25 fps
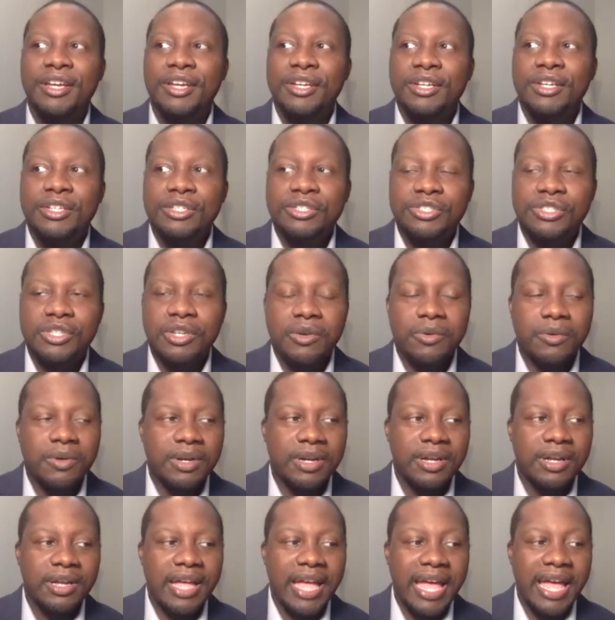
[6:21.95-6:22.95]
So
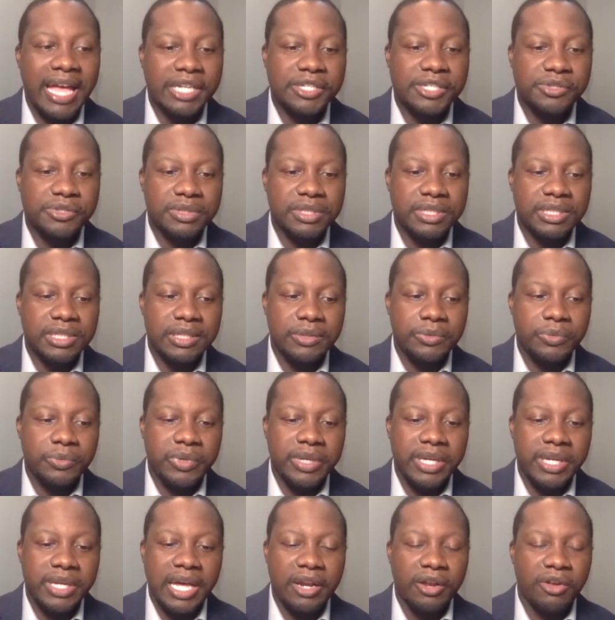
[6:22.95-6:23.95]
actually,
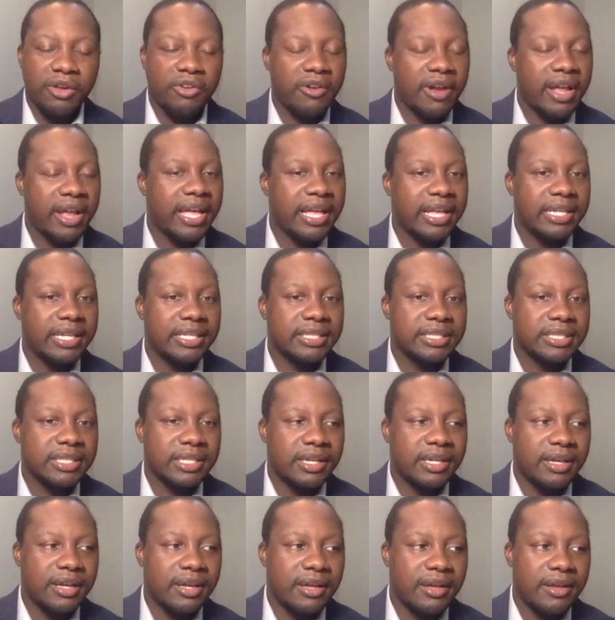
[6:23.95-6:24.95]
we got a grant
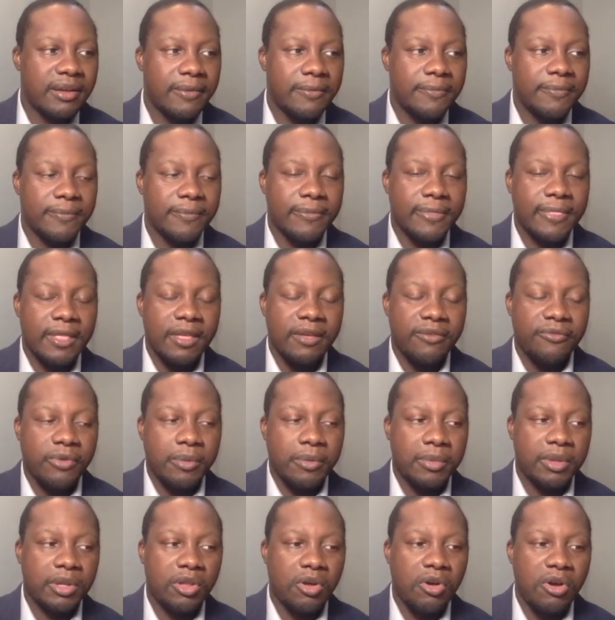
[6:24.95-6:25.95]

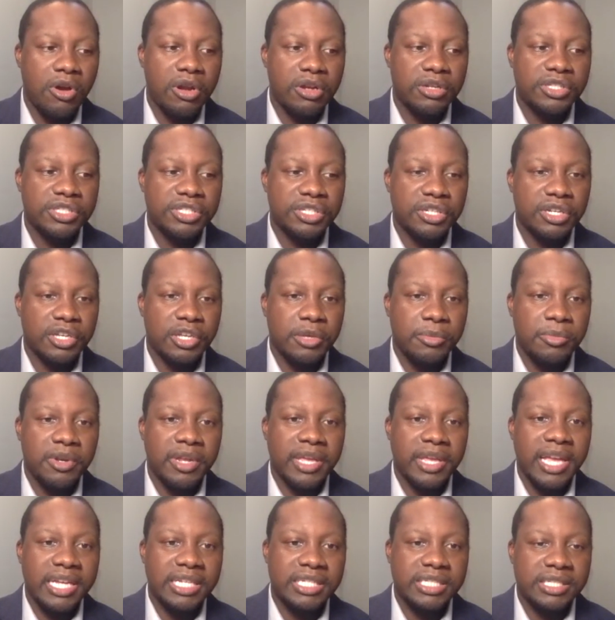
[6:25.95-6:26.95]
from a large
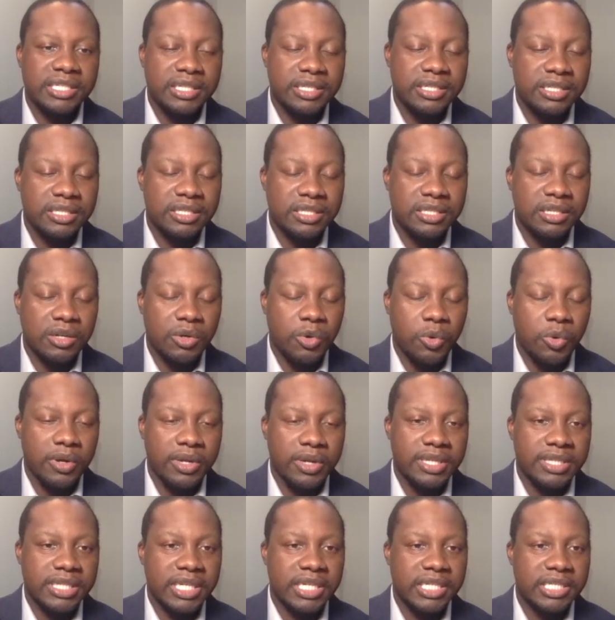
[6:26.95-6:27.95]
communications
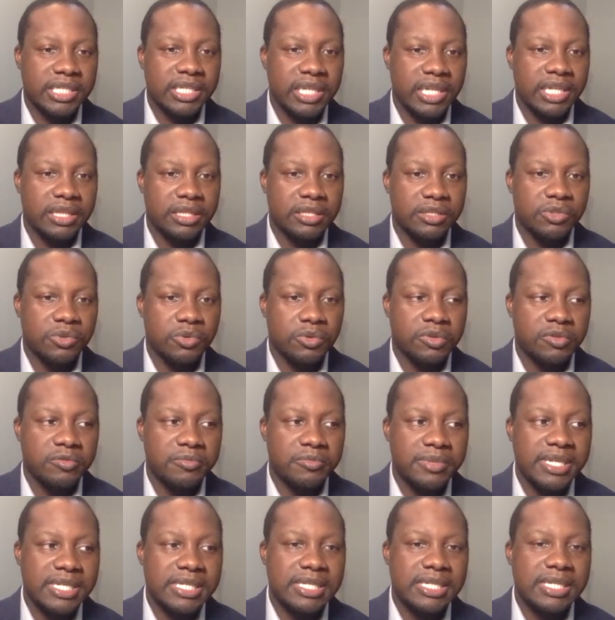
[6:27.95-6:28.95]
organization at the School of
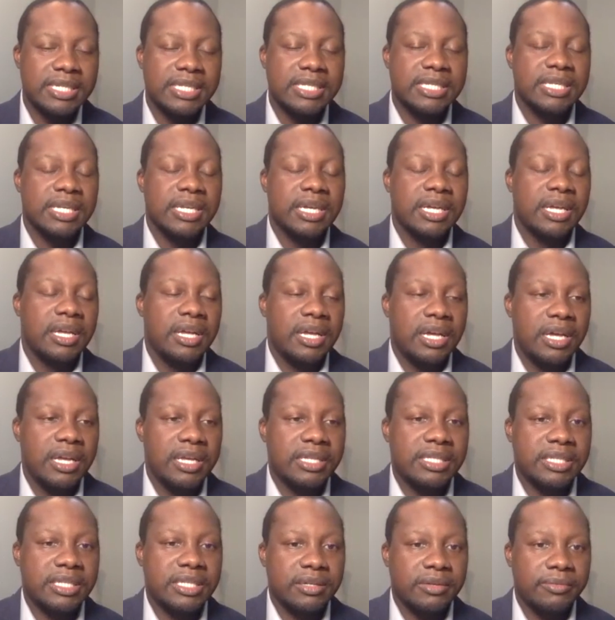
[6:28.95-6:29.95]
Business.
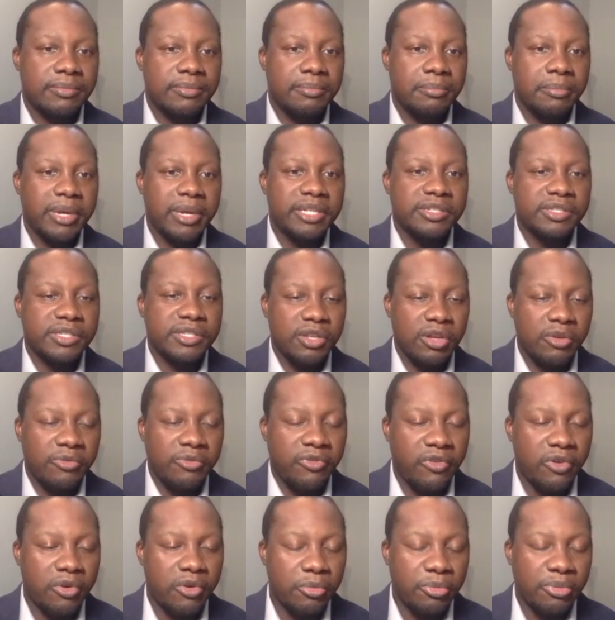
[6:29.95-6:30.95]
It's a major cell
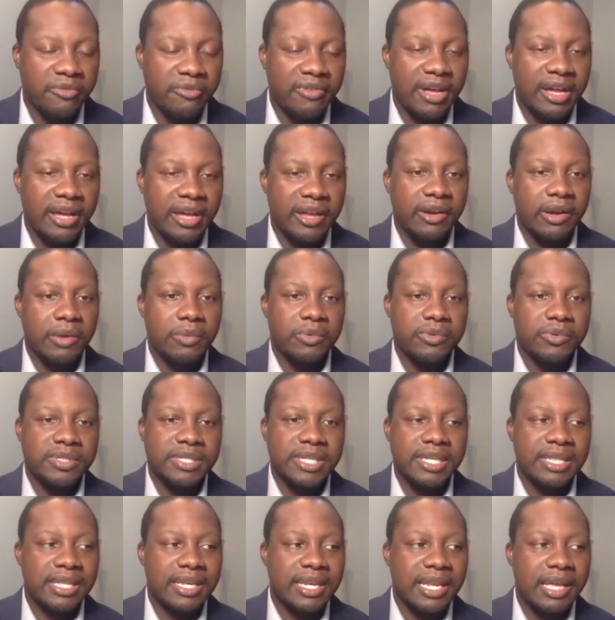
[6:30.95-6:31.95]
phone provider. I won't
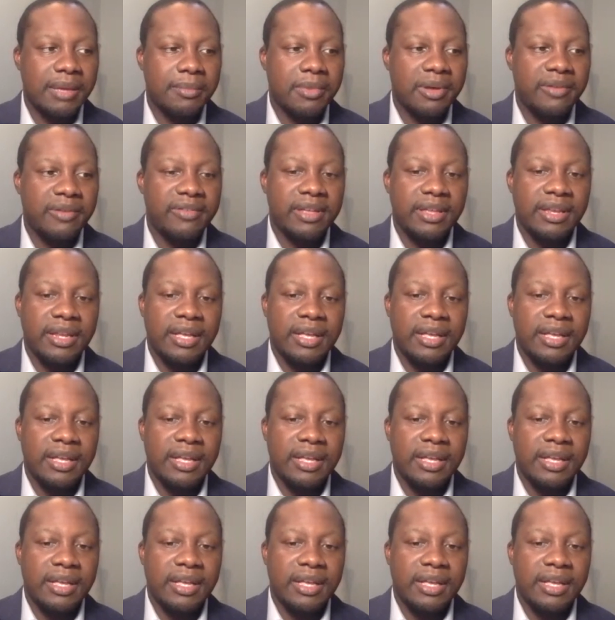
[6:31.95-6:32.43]
say the name of it.